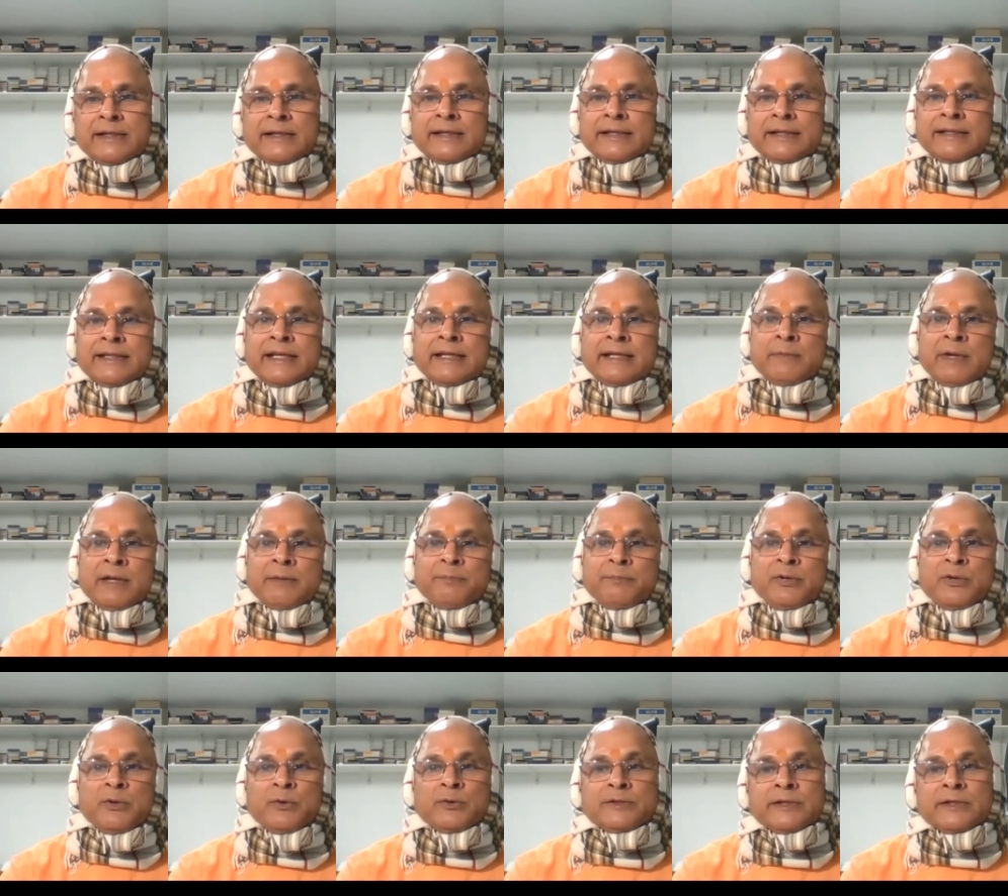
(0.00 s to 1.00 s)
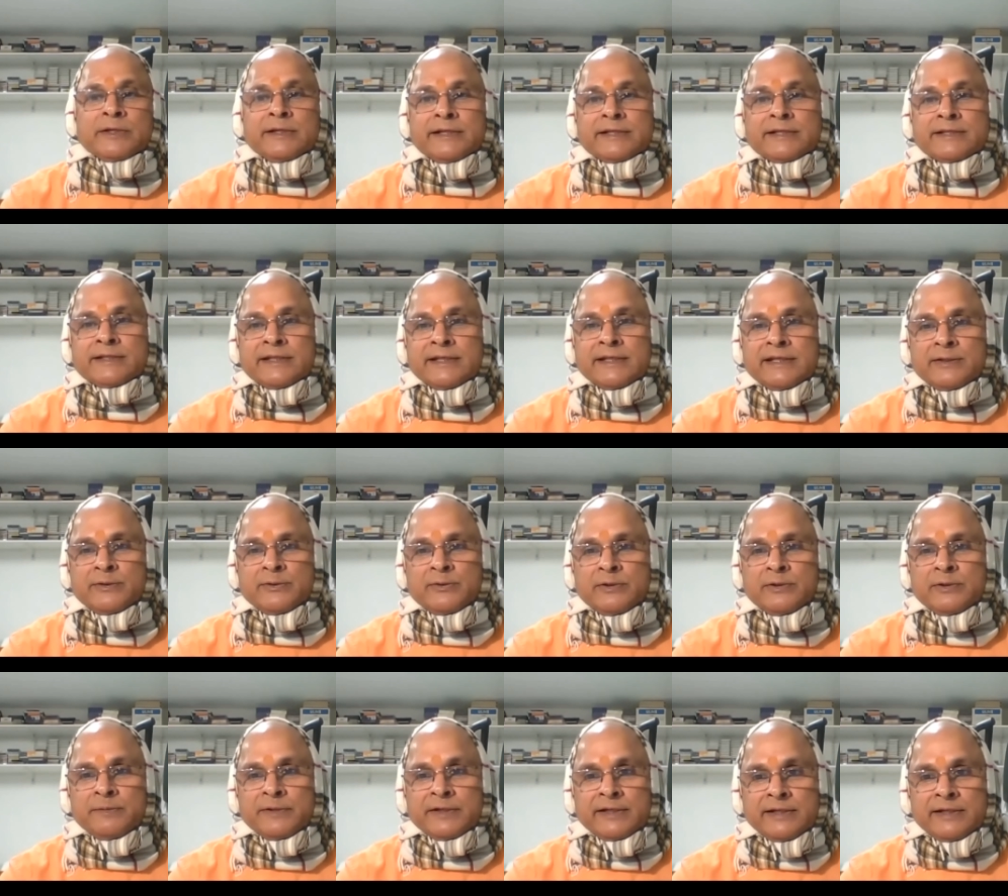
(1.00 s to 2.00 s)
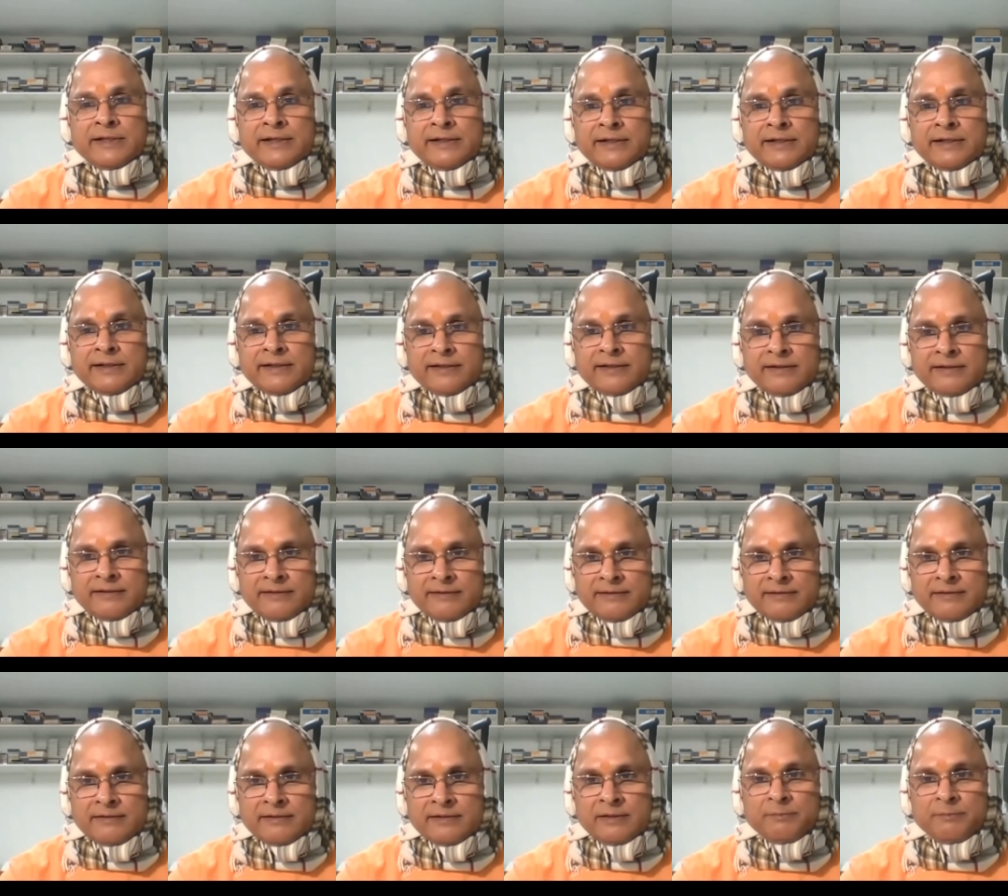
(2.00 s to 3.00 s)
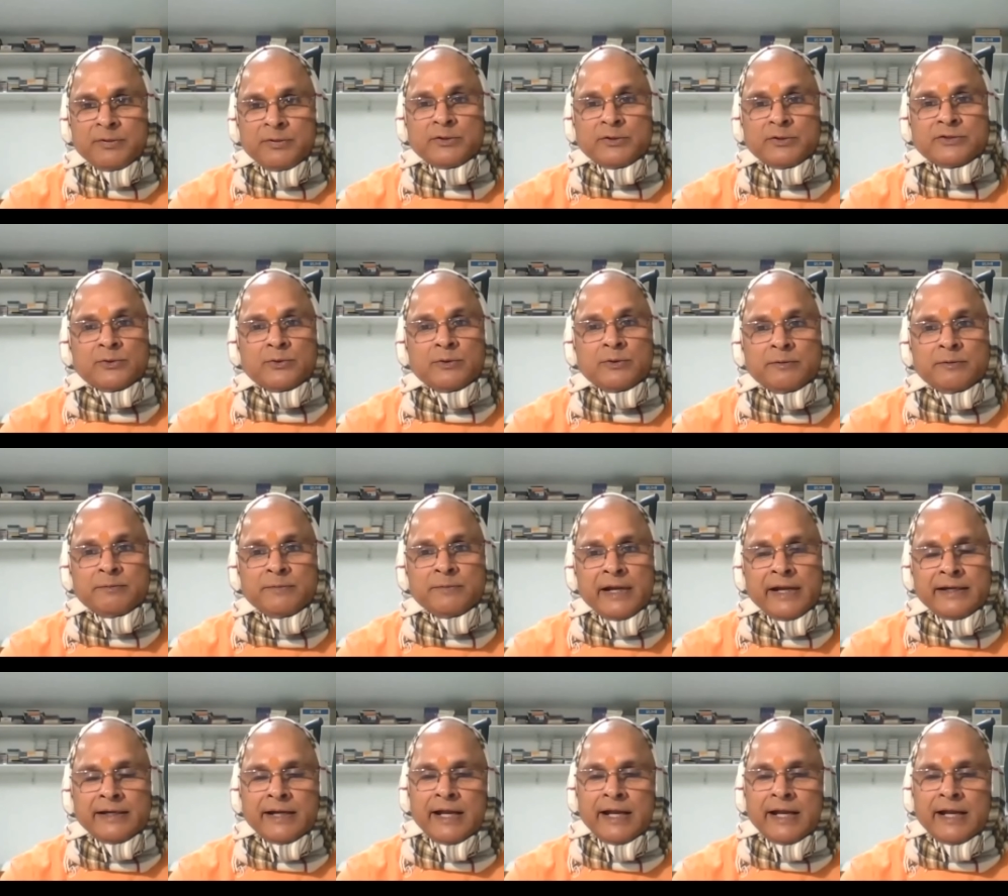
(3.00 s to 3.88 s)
then my future destiny will be created the future will be bright.